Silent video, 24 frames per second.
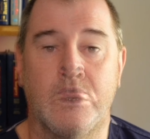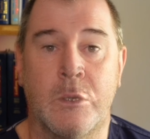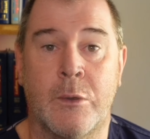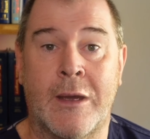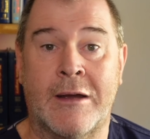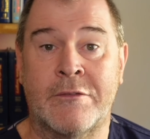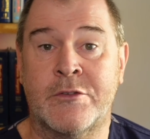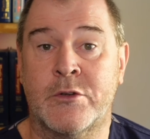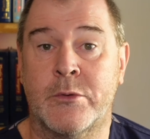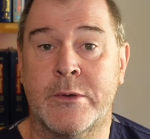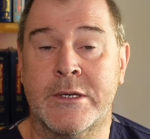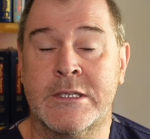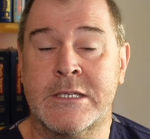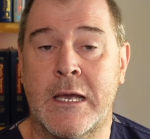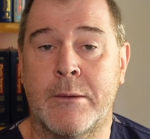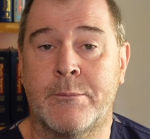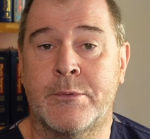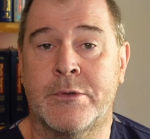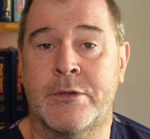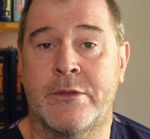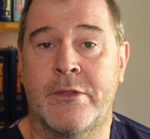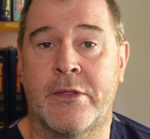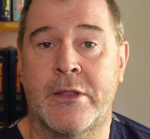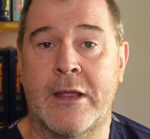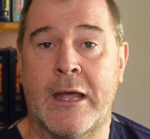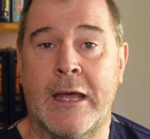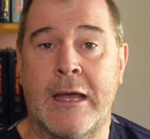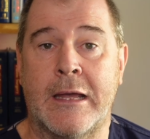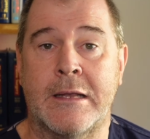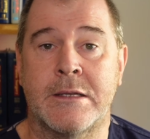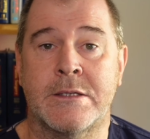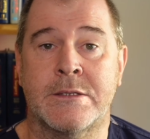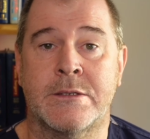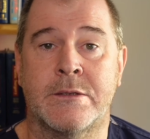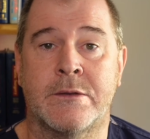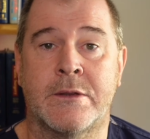you have to accept
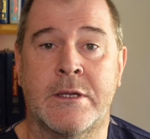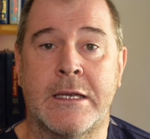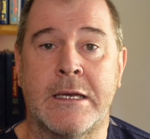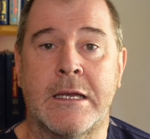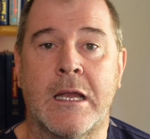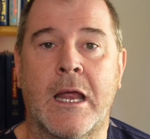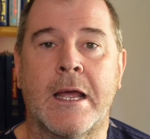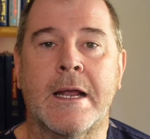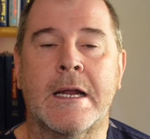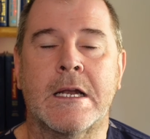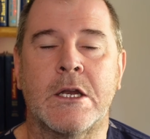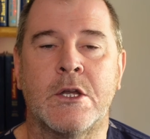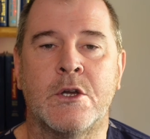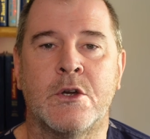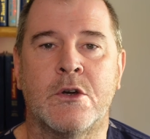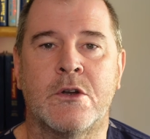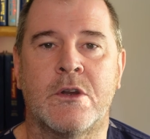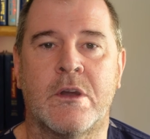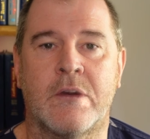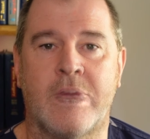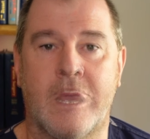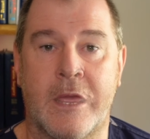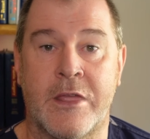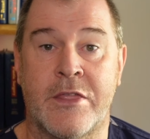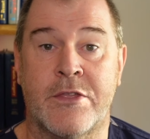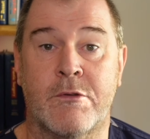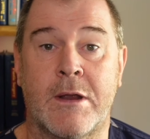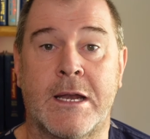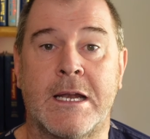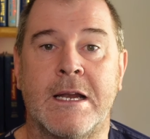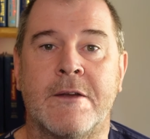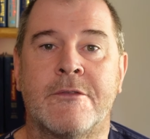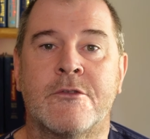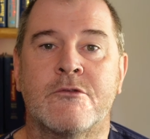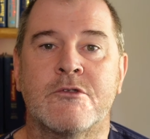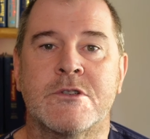that the likelihood of a
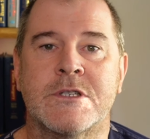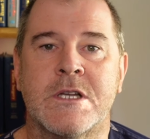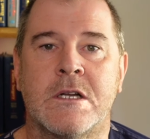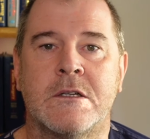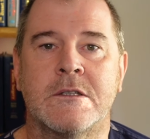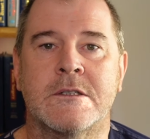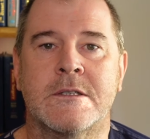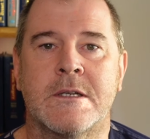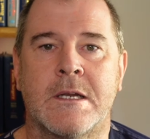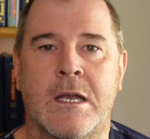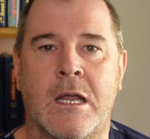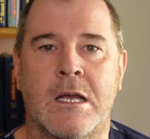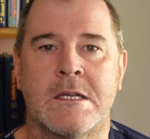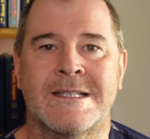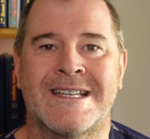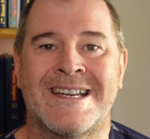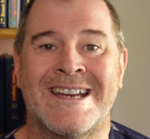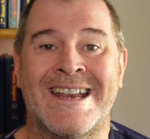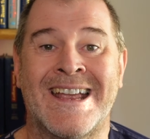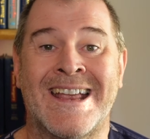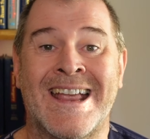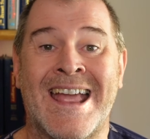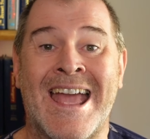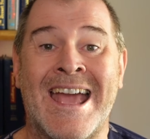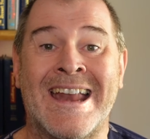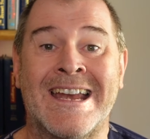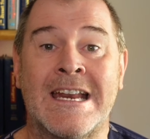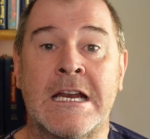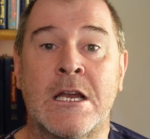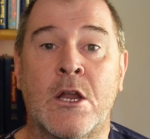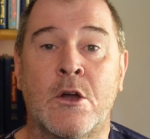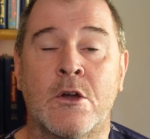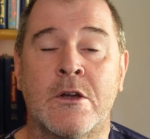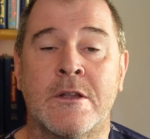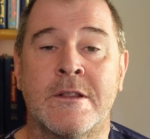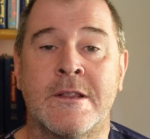thread lift result lasting any
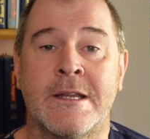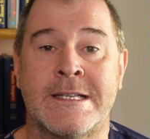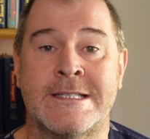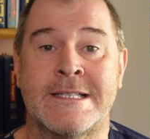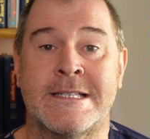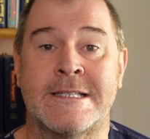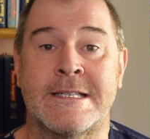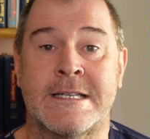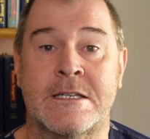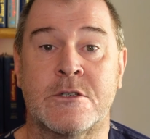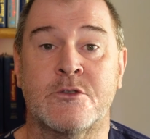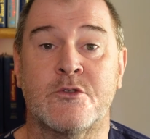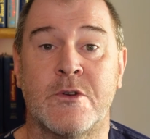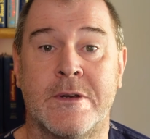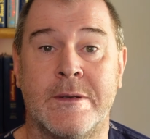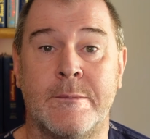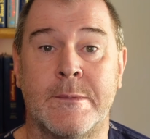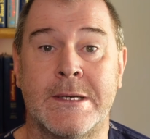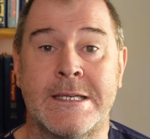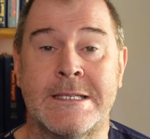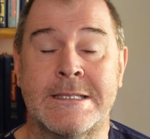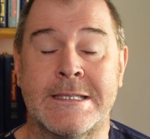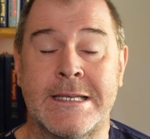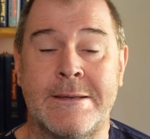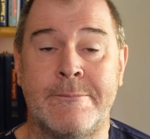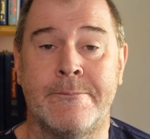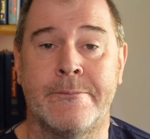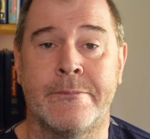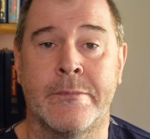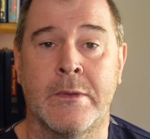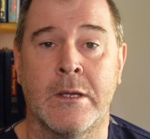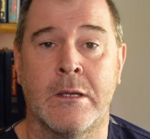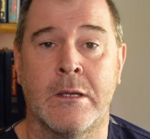longer than this is extremely slim.